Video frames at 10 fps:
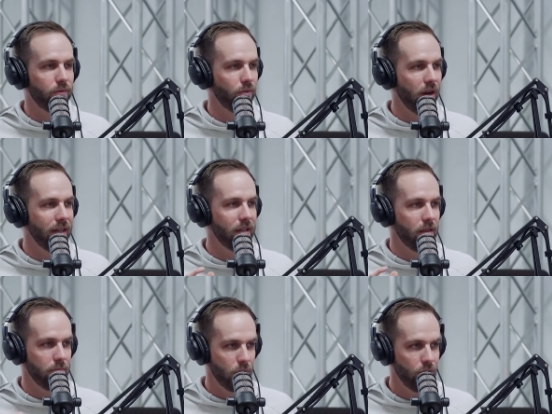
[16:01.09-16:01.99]
running
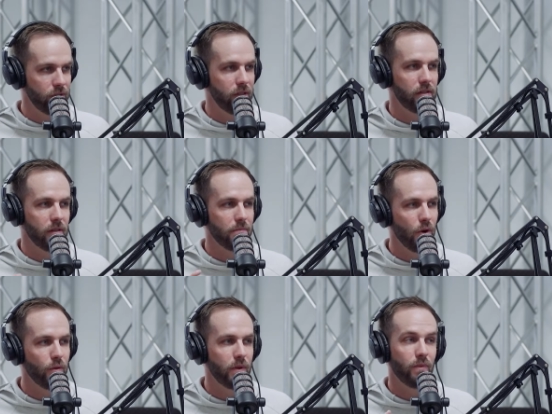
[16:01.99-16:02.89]
the most, it's the
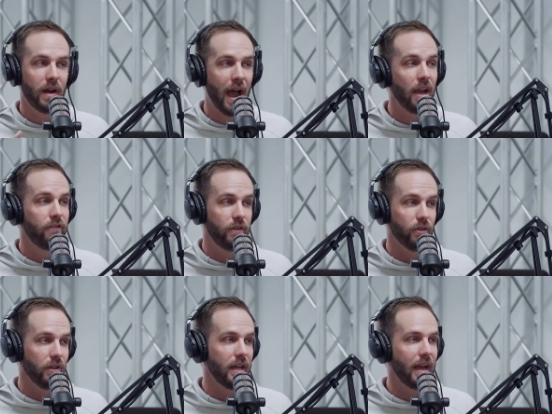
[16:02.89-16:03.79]
moment when I feel
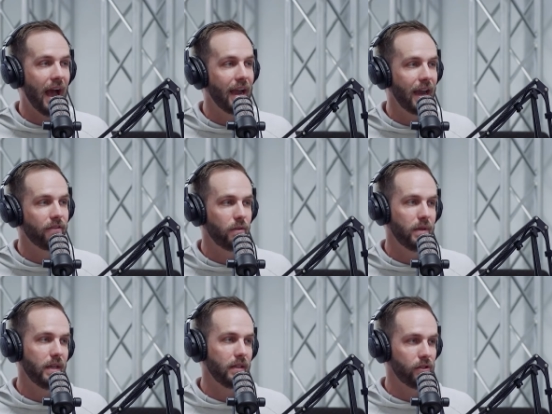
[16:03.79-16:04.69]
like I have to
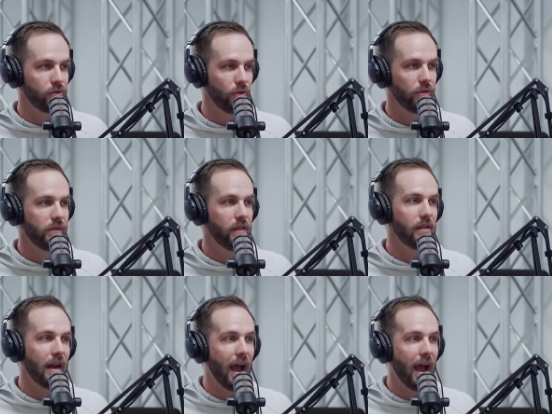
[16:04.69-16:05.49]
be in control of this and